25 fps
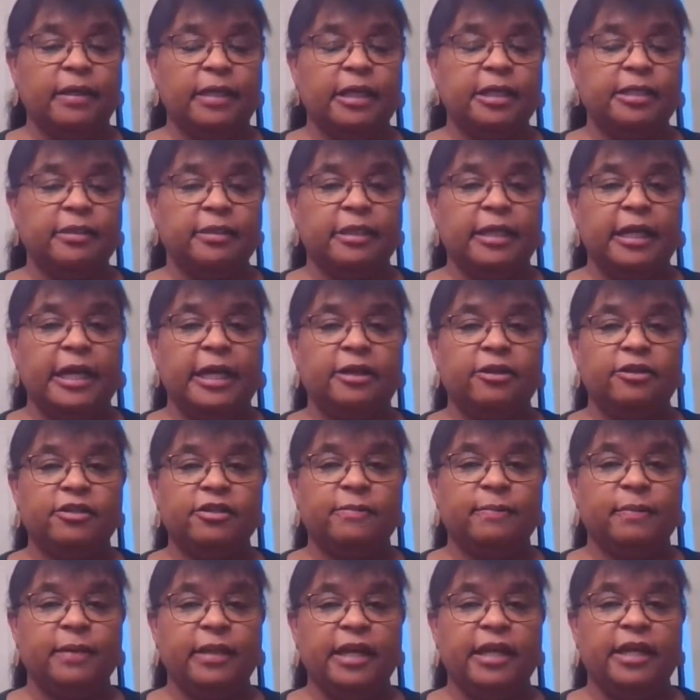
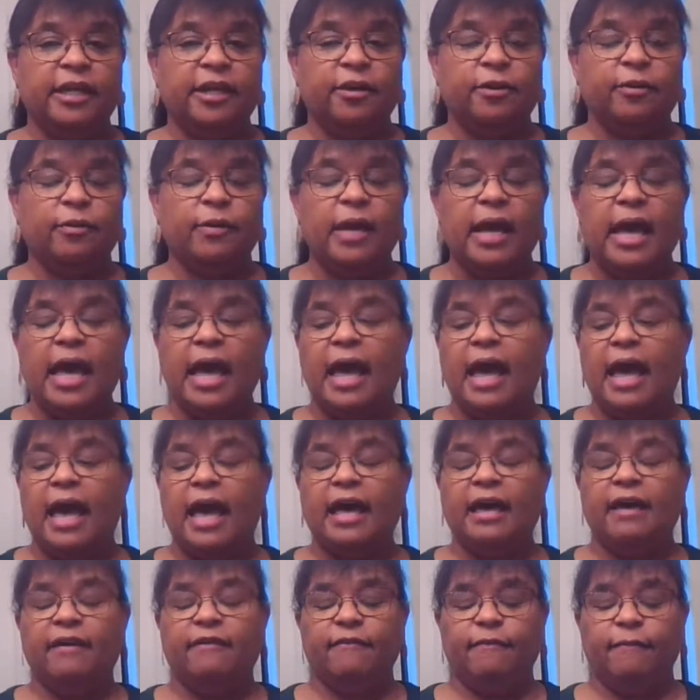containers of Play-Doh
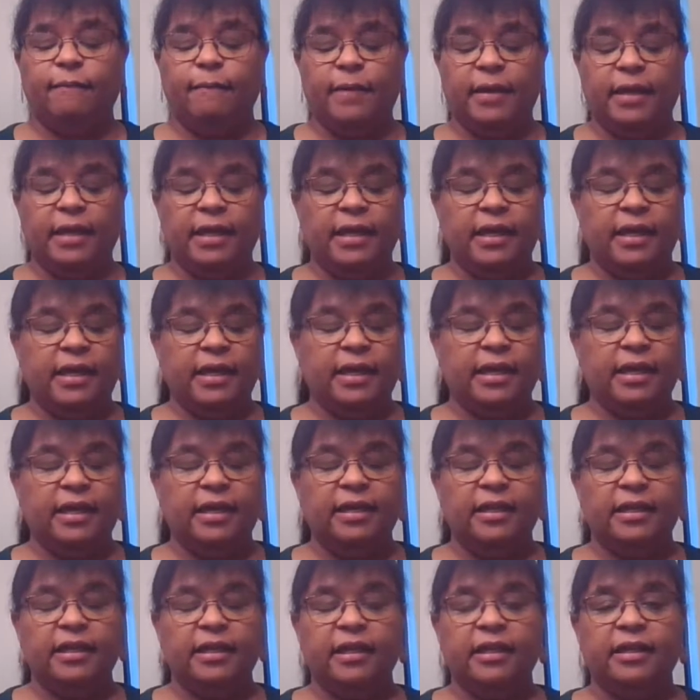have
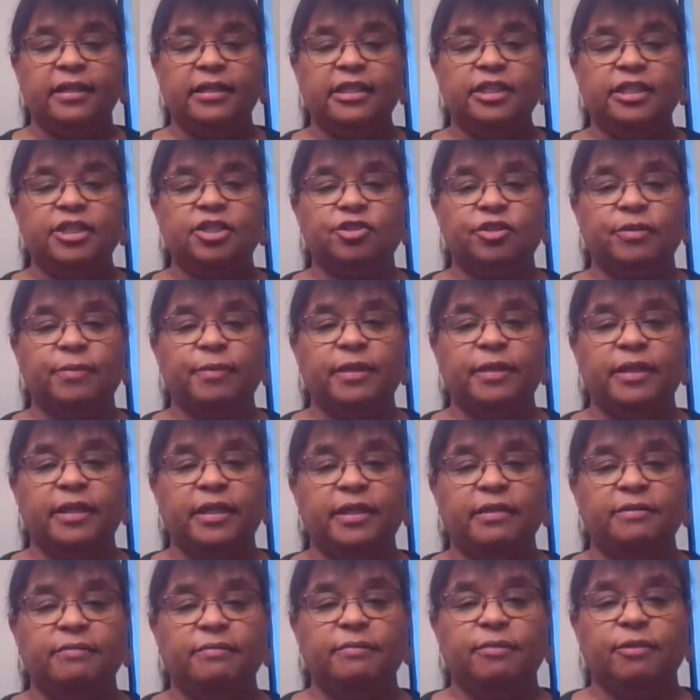been
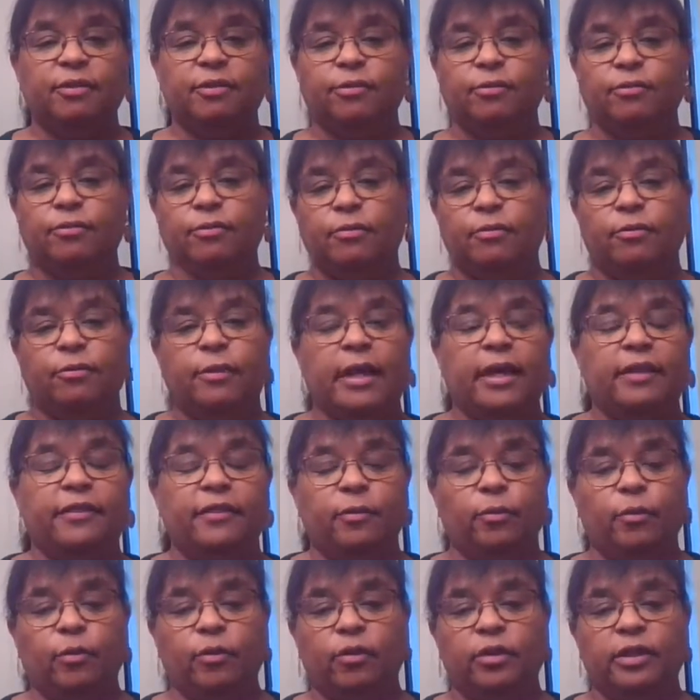distributed
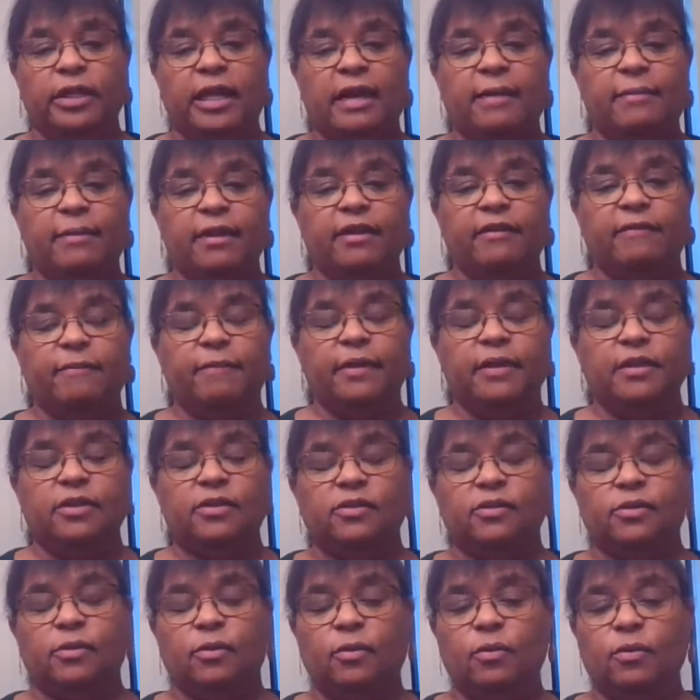throughout the world. How many have been
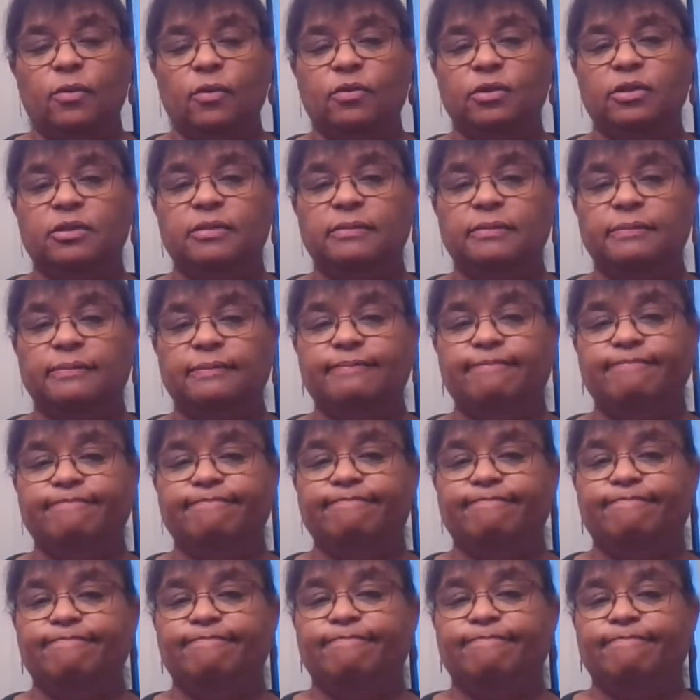sold?
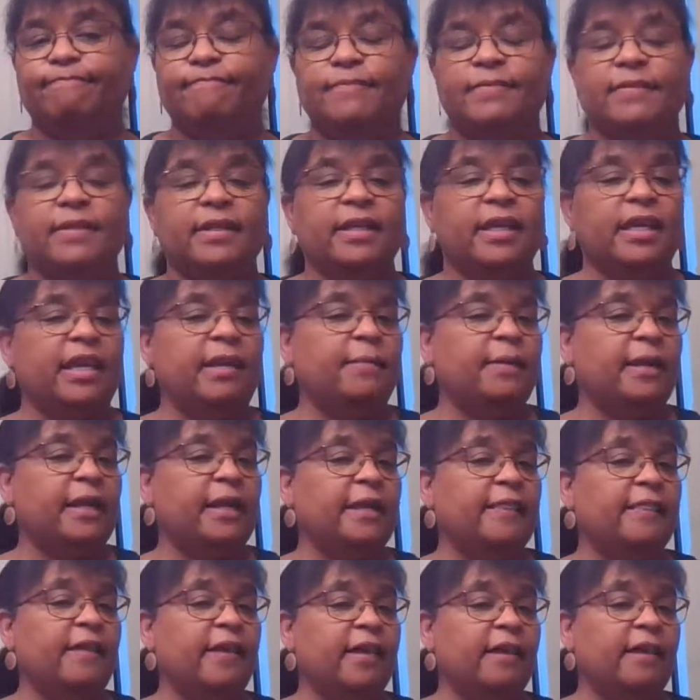
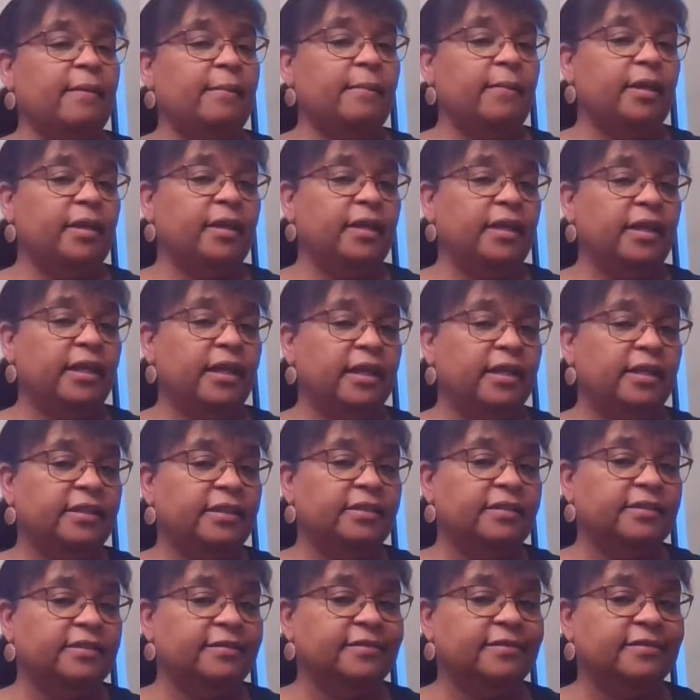Anybody think 1
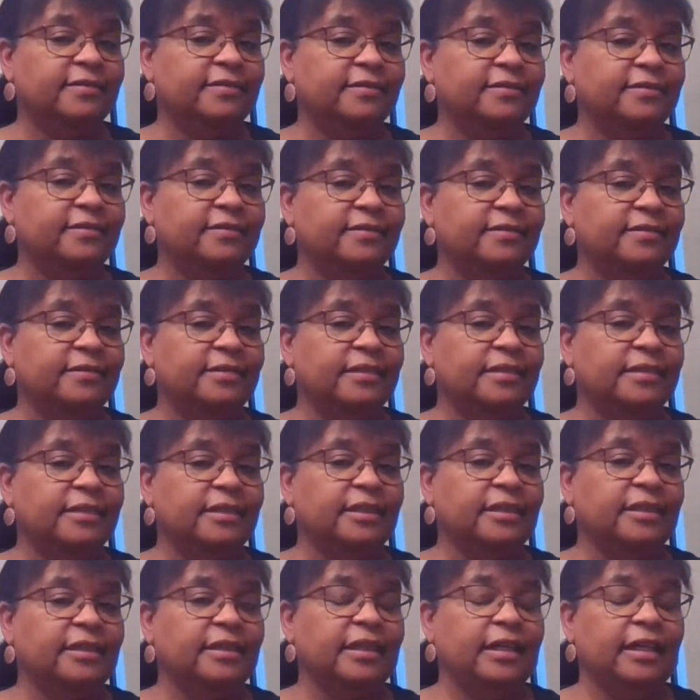million?
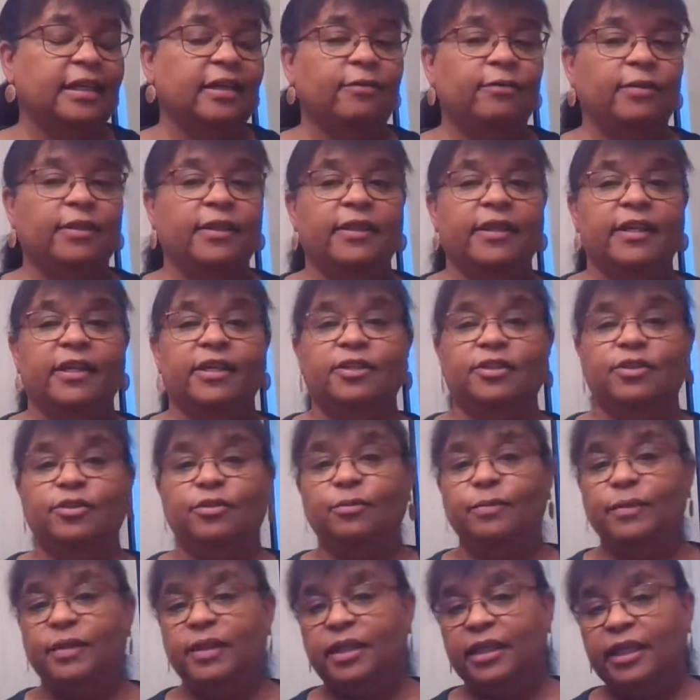Anyone think
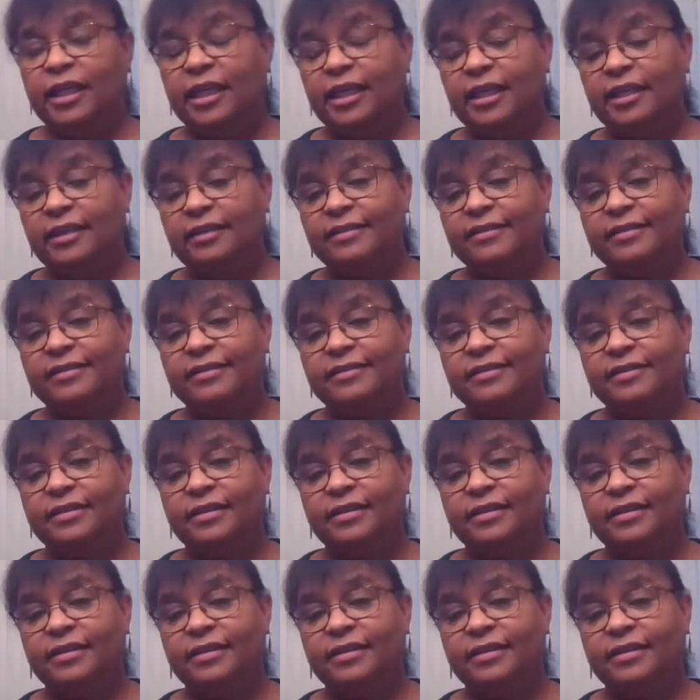2 million?